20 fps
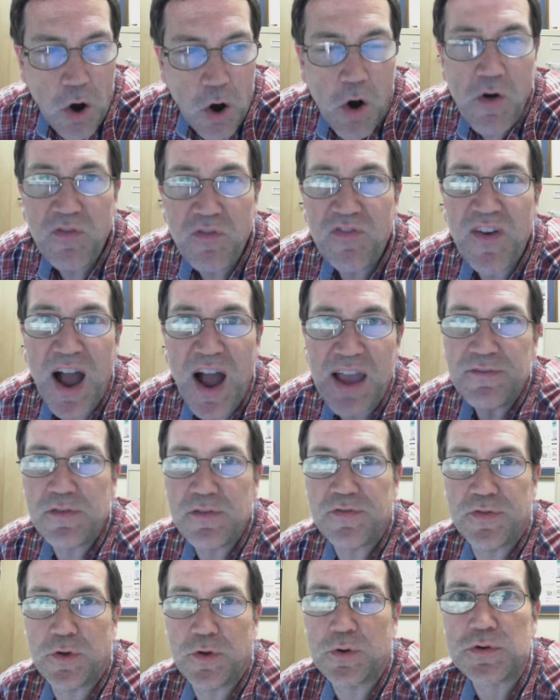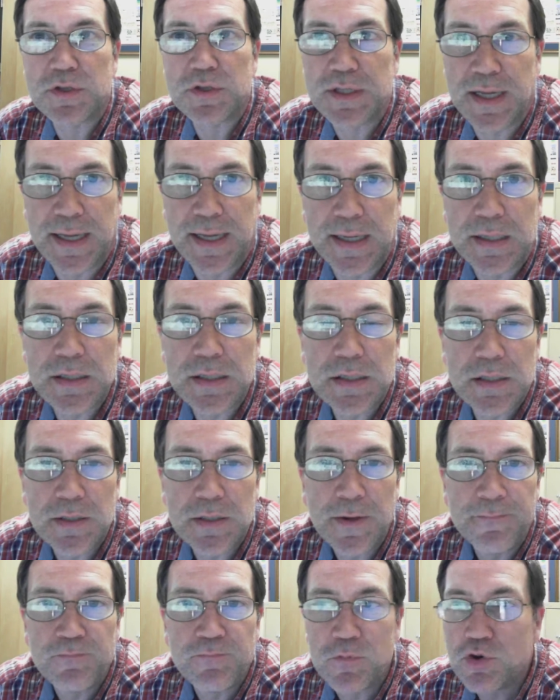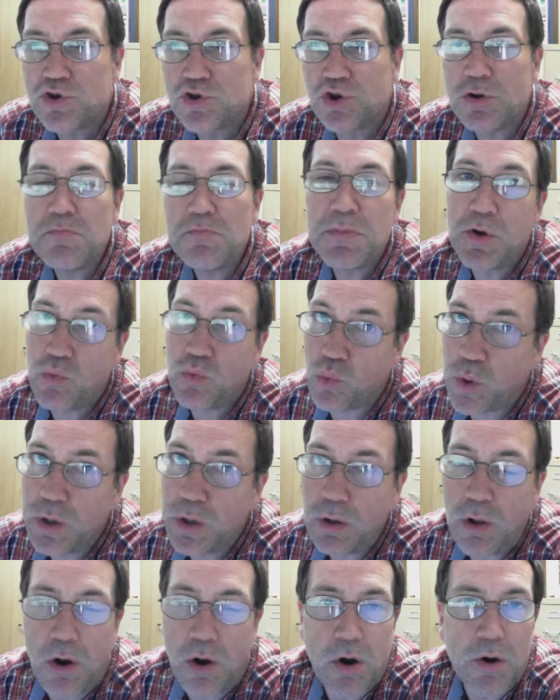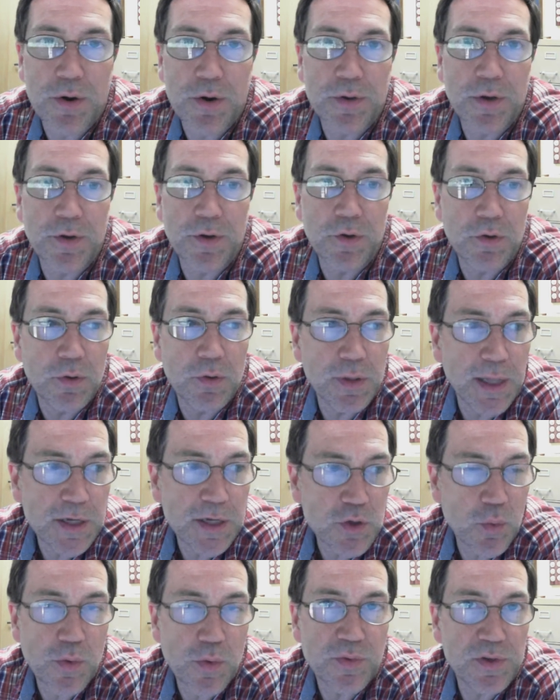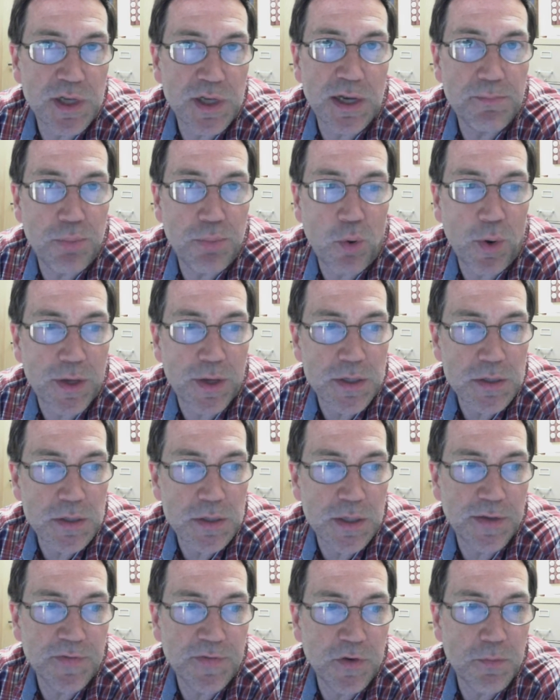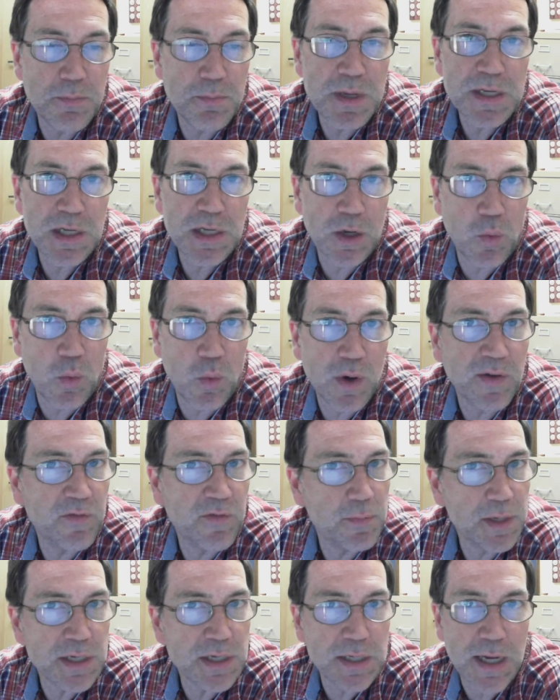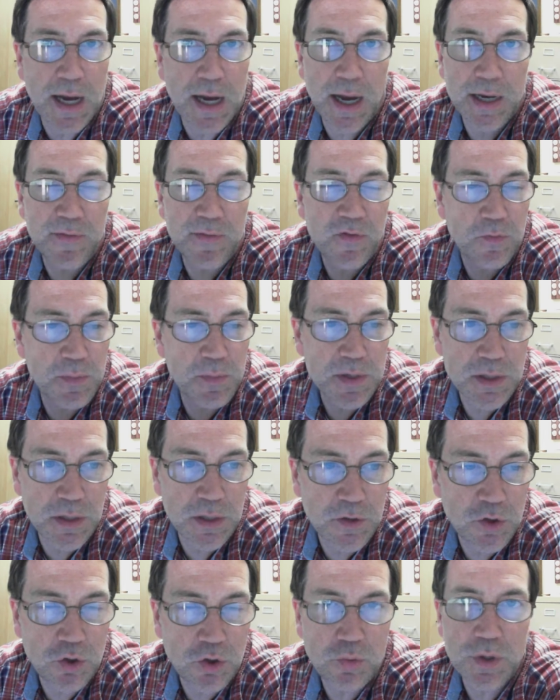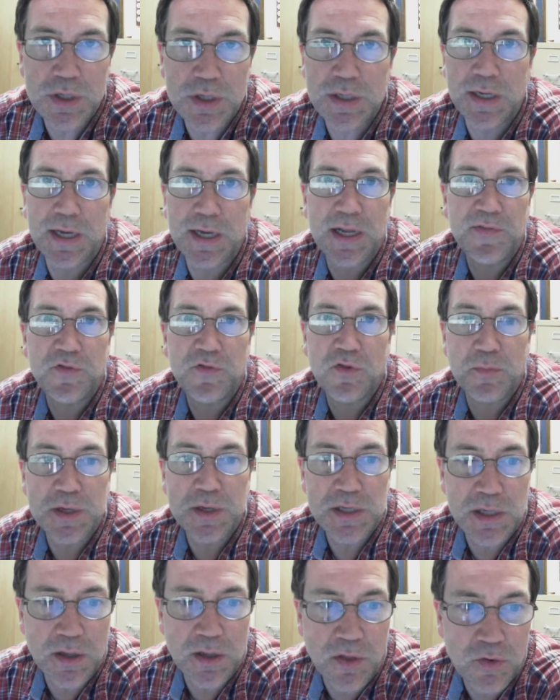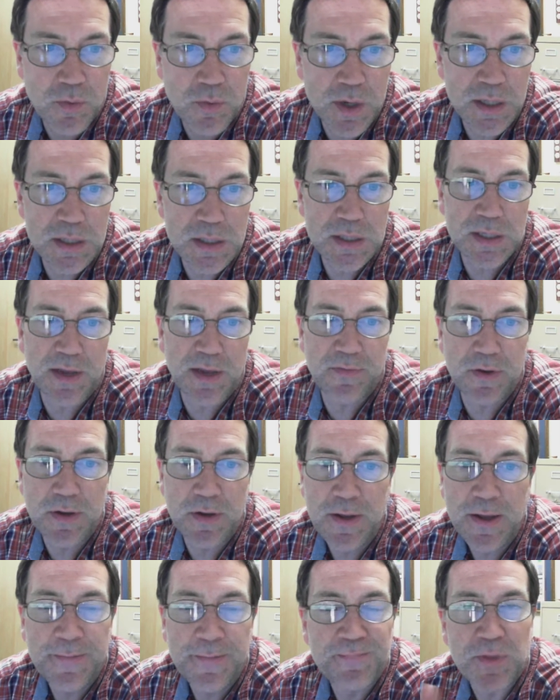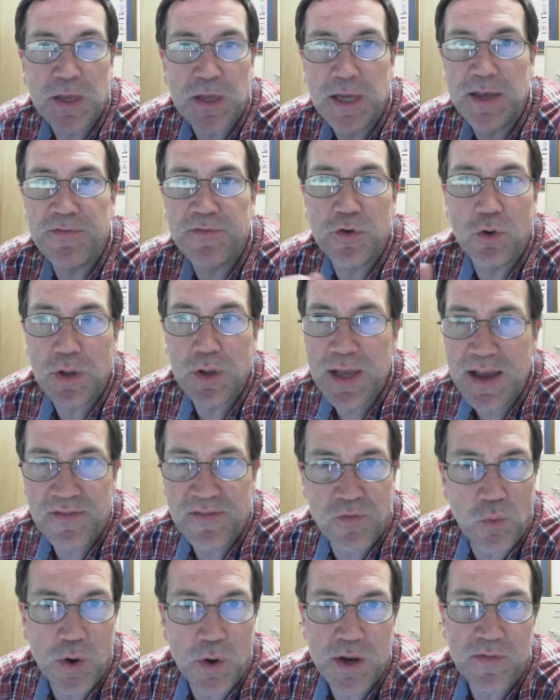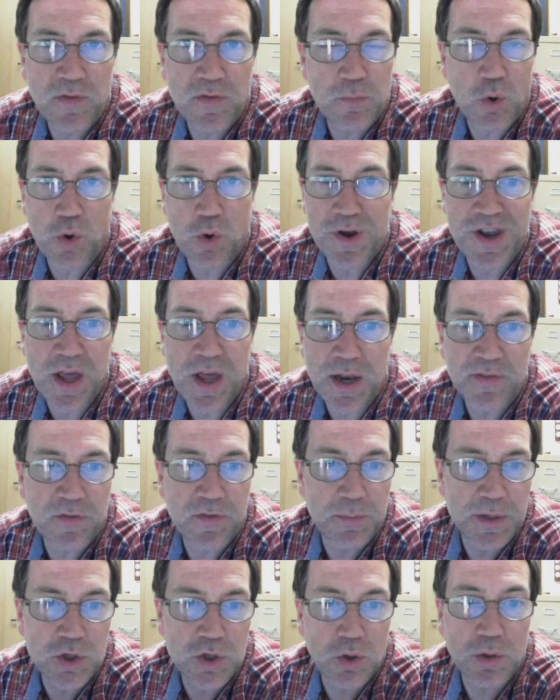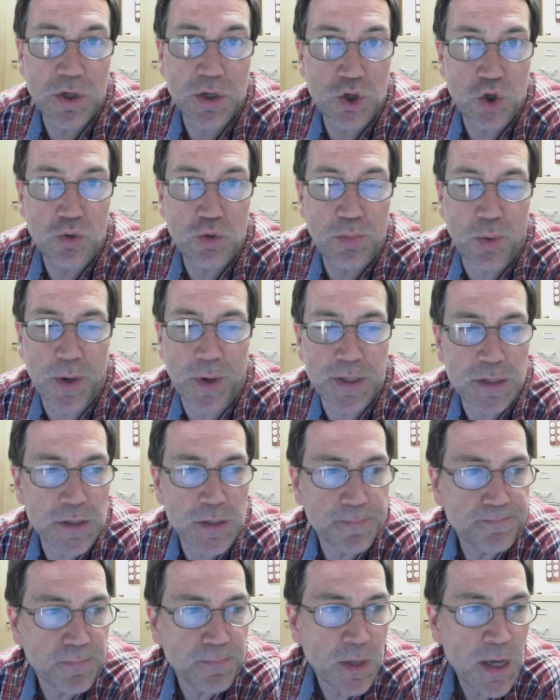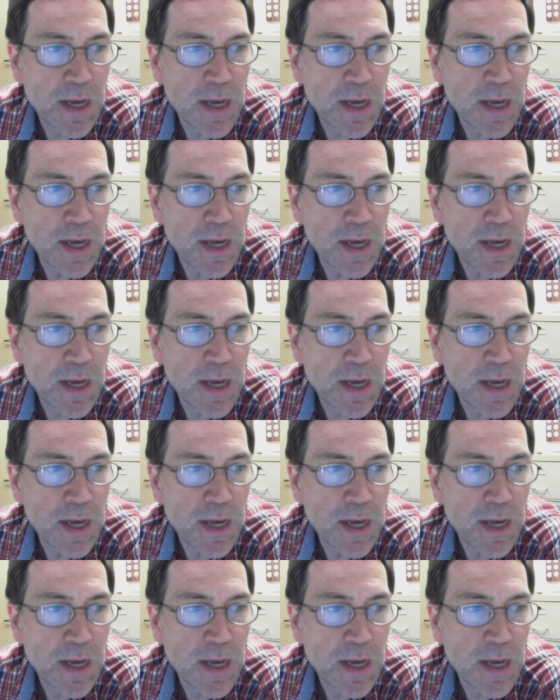All 5 of those things shouldn't be real hard to do, and that's worth 10 points. If you're missing one of them, it's 9. If you're missing 2, it's 8. If you're missing 3, it's 7. If you only have one of them or none of them, it's only 2 points.